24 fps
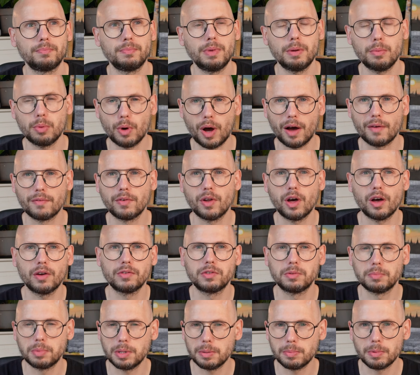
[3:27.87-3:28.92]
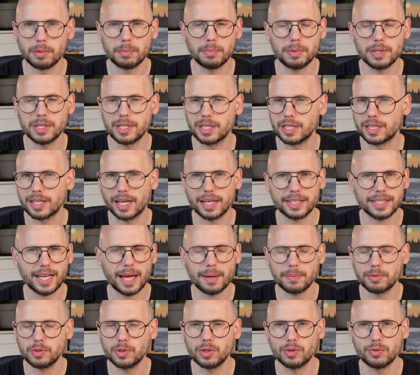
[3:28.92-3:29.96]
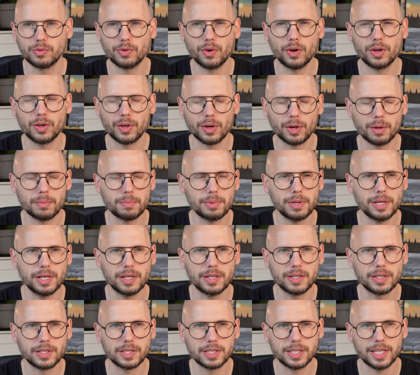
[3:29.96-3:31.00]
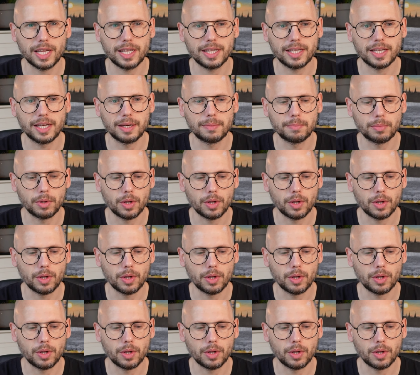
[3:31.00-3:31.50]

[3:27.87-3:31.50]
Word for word: People have lives and people are busy, and that's absolutely fine. I completely understand that.